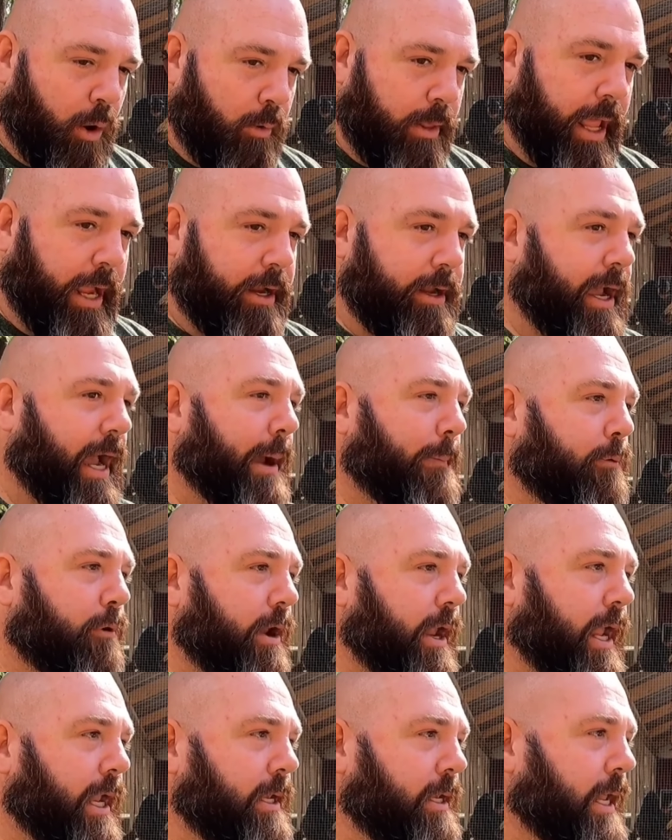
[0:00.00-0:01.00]
Well, that
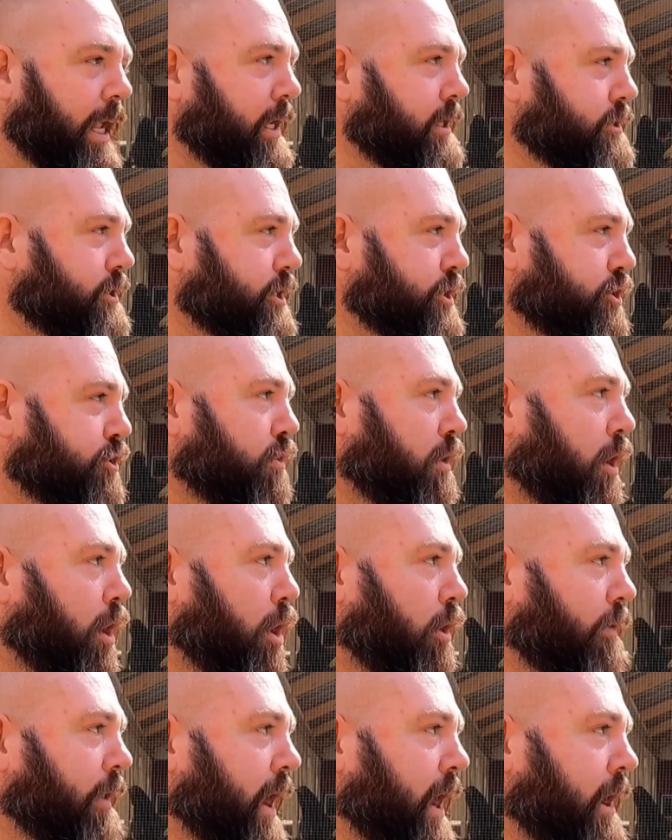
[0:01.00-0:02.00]
copperhead didn't just
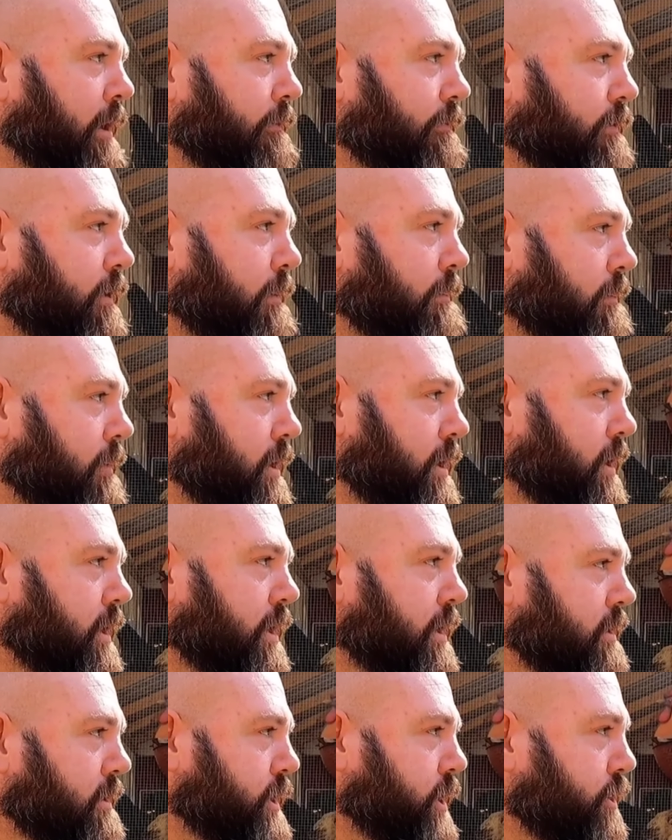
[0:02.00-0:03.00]
crawl there from
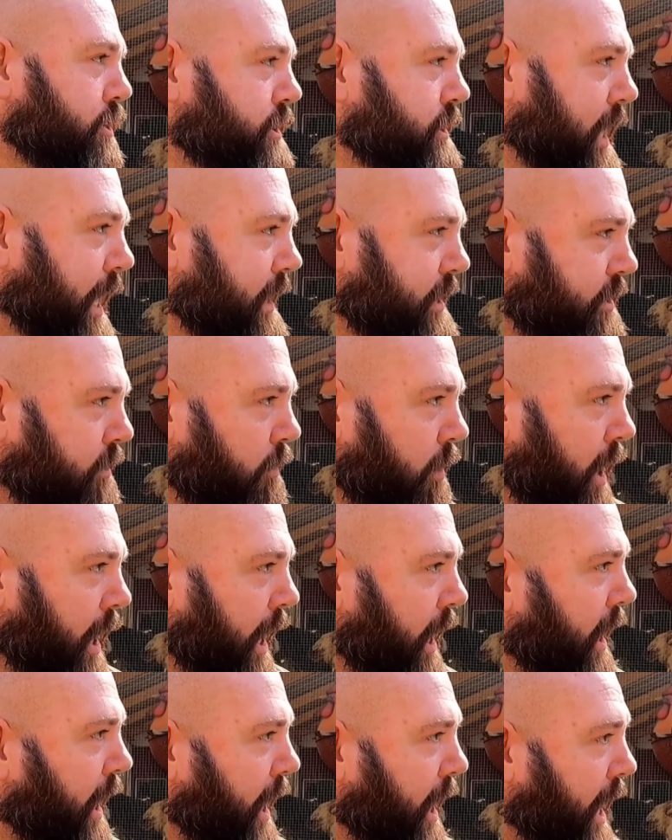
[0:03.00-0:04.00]
2 states
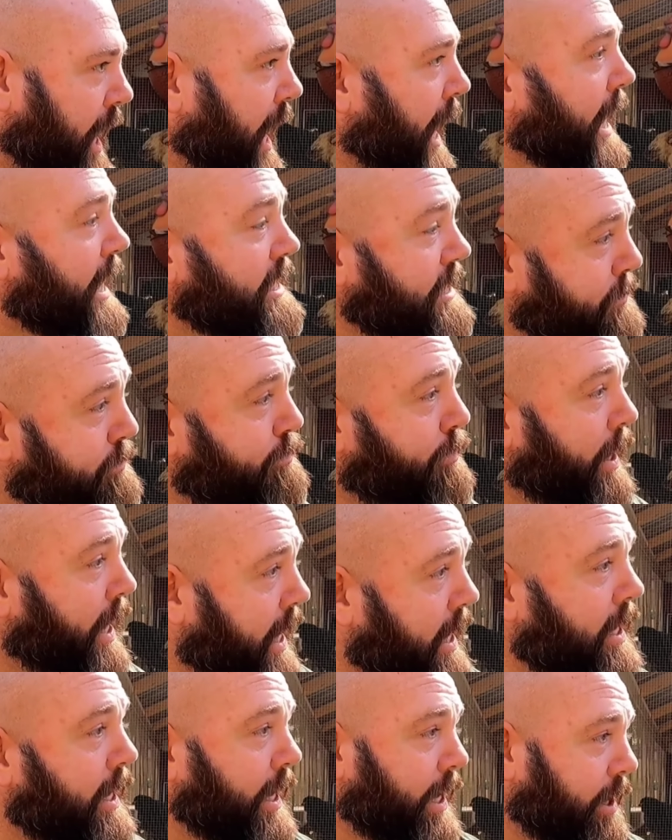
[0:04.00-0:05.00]
away. He's
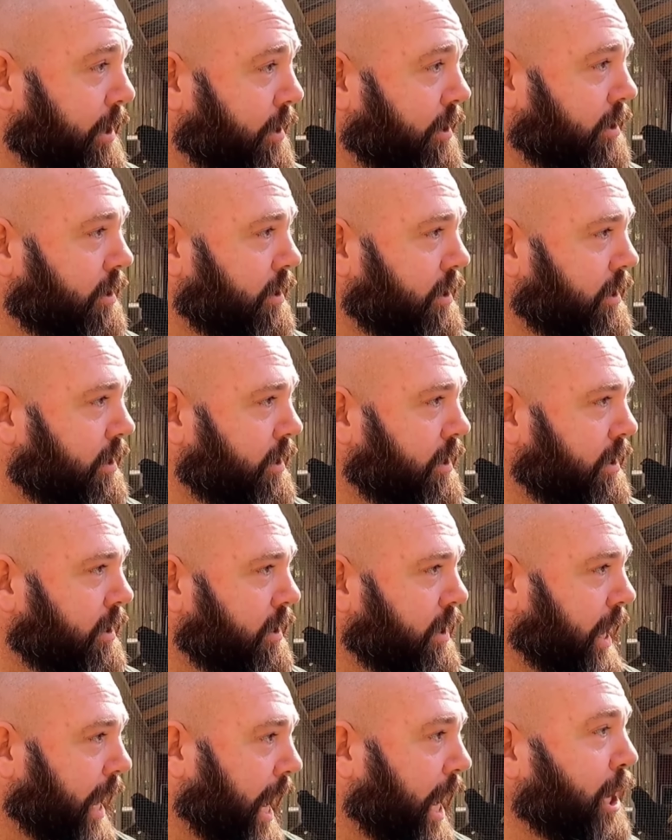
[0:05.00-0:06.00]
been here
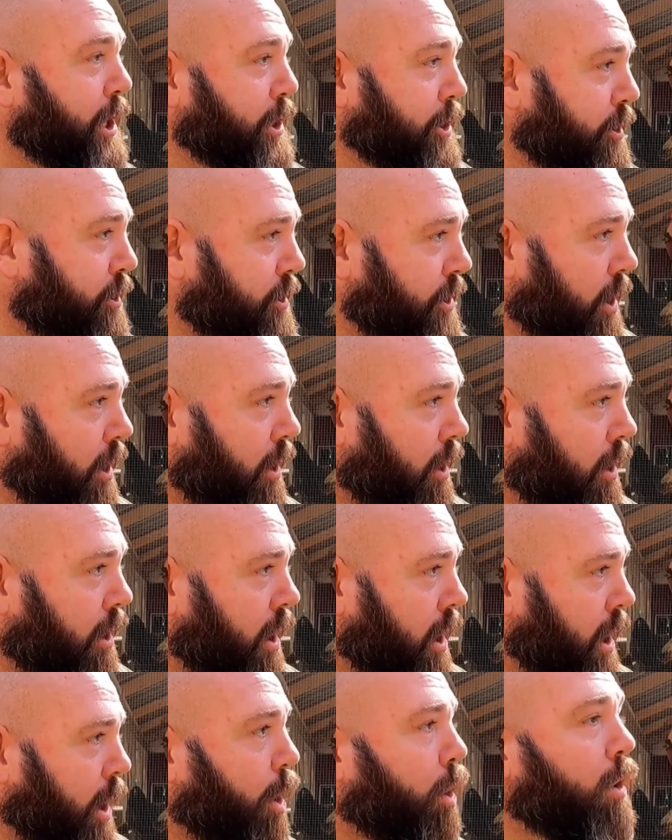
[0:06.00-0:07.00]
in your
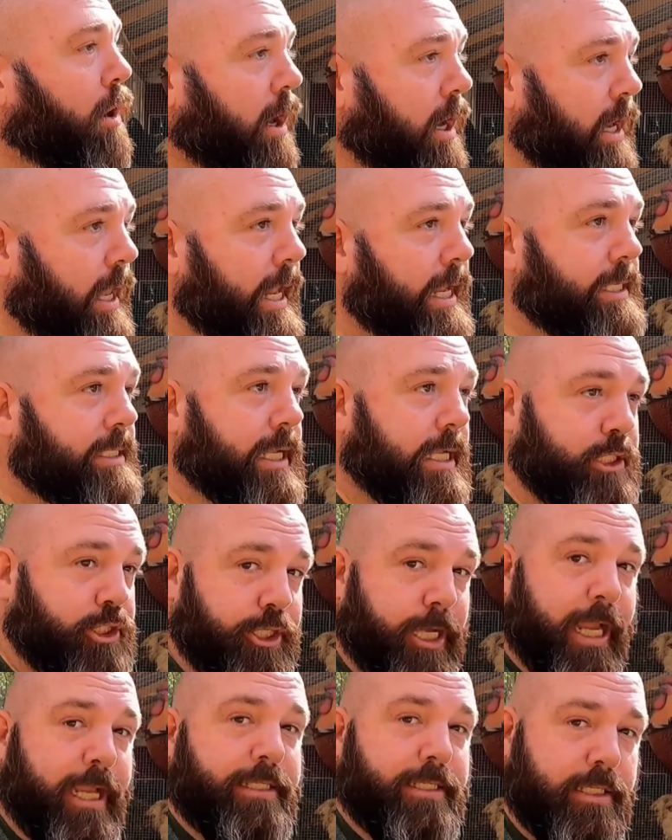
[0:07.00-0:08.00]
yard, or at least
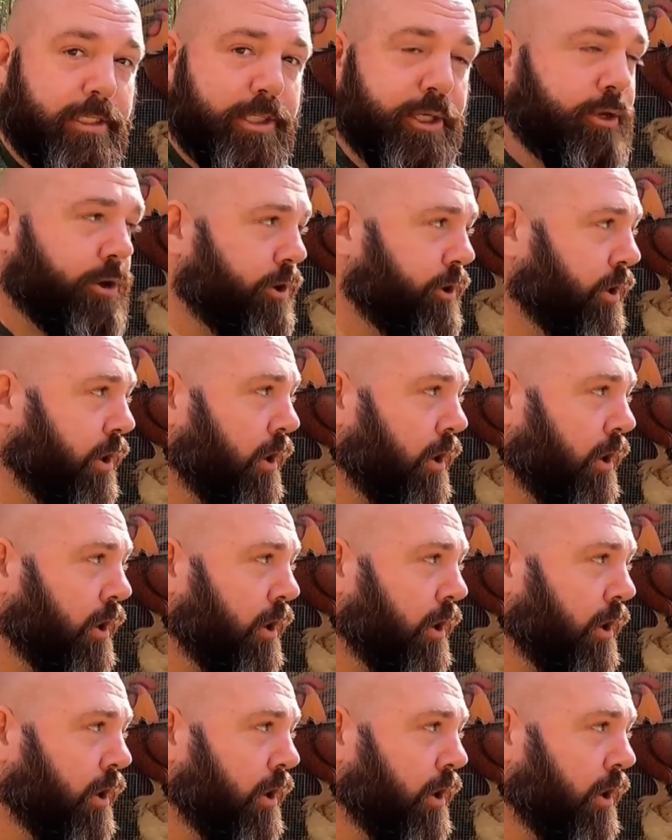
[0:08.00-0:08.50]
adjacent to your